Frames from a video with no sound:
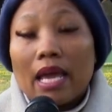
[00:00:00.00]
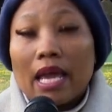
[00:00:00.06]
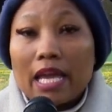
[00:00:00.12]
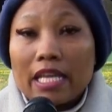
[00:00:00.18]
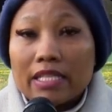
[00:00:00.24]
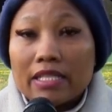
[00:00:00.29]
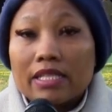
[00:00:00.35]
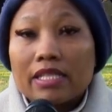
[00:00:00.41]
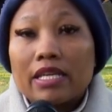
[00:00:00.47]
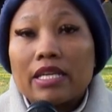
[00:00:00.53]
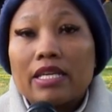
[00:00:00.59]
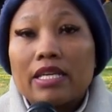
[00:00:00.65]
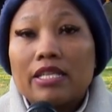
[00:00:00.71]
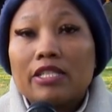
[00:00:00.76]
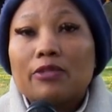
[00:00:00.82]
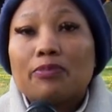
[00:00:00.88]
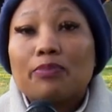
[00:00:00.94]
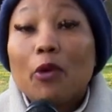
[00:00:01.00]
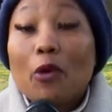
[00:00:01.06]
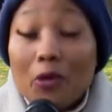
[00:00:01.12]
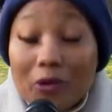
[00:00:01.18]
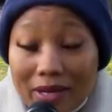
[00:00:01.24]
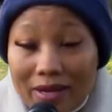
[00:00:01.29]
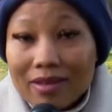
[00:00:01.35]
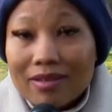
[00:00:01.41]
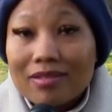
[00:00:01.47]
and he
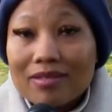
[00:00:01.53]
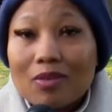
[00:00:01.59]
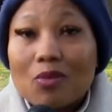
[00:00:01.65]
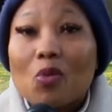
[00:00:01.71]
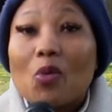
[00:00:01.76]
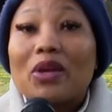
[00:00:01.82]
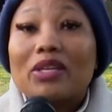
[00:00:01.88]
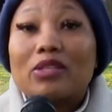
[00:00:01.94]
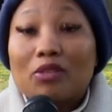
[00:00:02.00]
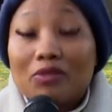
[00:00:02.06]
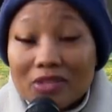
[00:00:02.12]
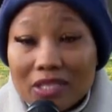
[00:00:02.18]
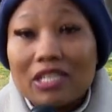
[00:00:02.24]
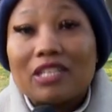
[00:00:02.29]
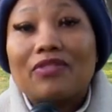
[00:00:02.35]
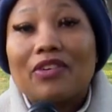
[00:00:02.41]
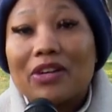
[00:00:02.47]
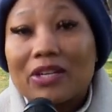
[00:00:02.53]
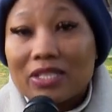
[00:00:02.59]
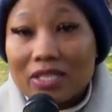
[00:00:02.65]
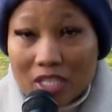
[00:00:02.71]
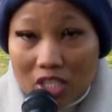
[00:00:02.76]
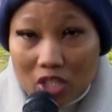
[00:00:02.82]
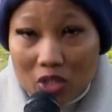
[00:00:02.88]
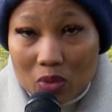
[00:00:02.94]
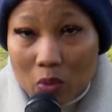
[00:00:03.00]
spoke the word of
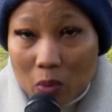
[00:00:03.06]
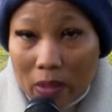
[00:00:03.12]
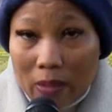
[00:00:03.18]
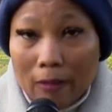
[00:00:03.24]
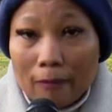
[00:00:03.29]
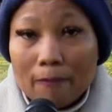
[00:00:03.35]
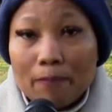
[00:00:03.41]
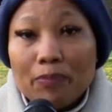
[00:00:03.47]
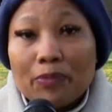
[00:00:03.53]
deliverance as well